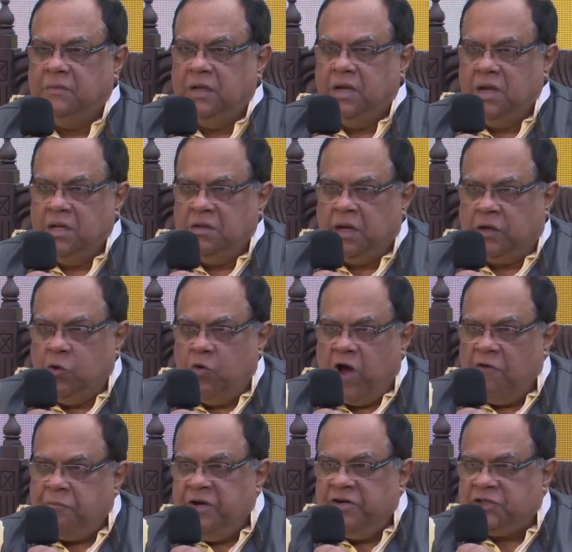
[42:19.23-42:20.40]
that you have
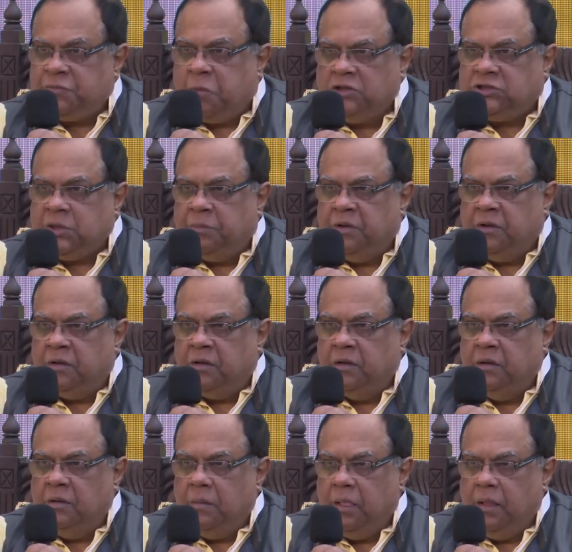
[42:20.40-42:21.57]
been responsible
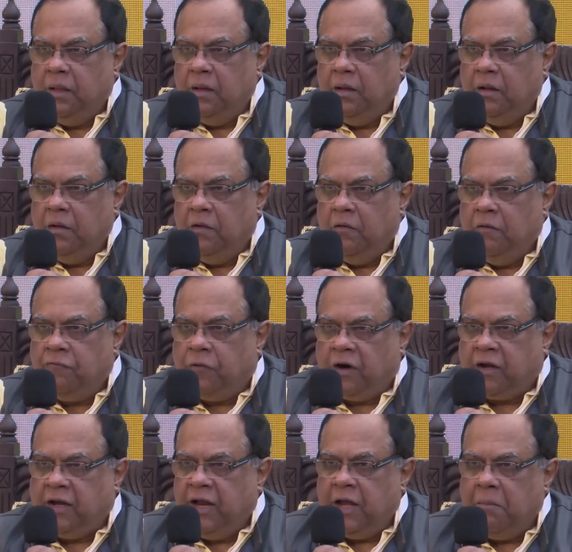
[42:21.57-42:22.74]
for
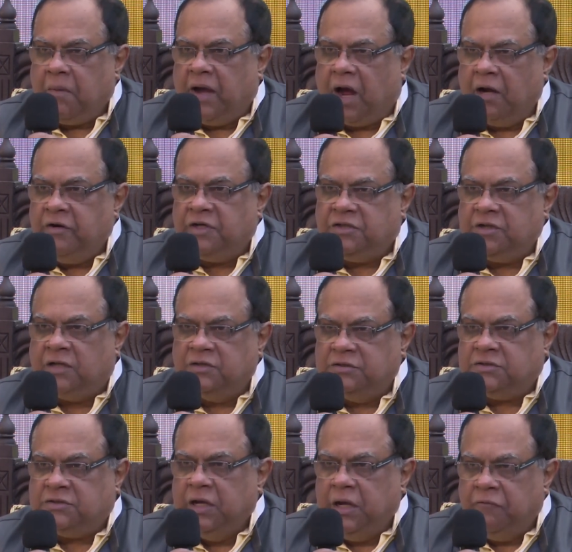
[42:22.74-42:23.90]
killing my 100 sons,
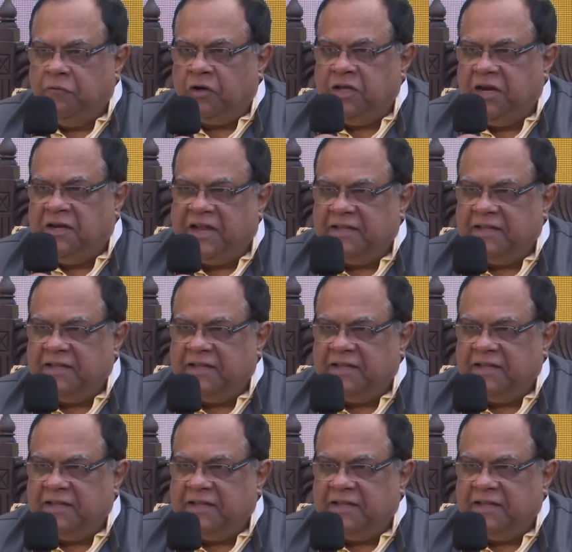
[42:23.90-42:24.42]
for their death.